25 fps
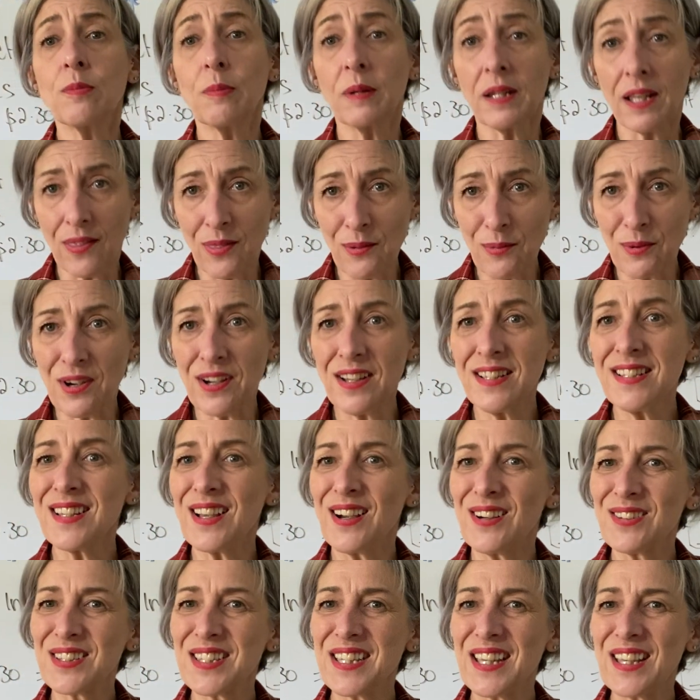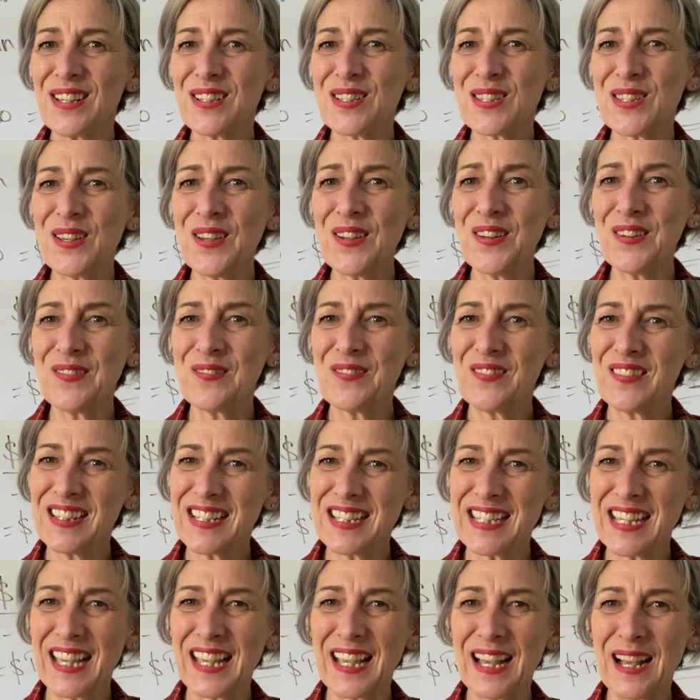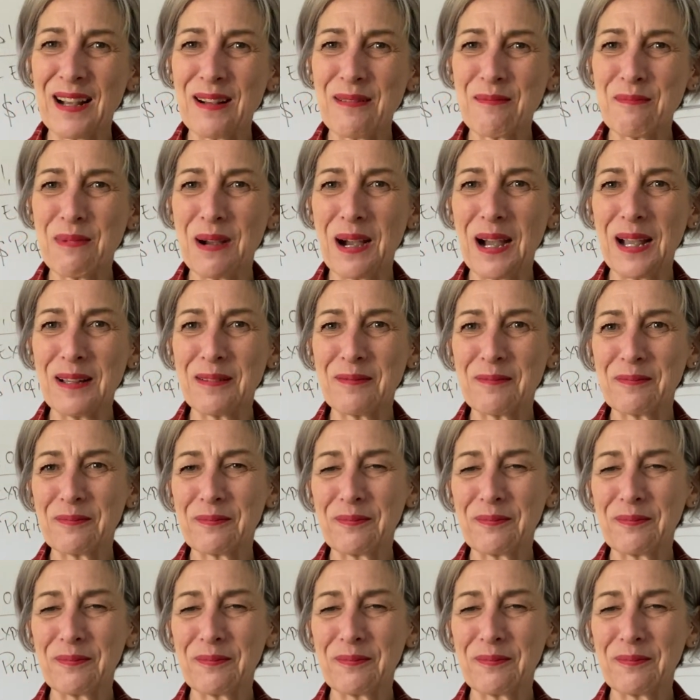but otherwise I'll see you soon. See ya, bye.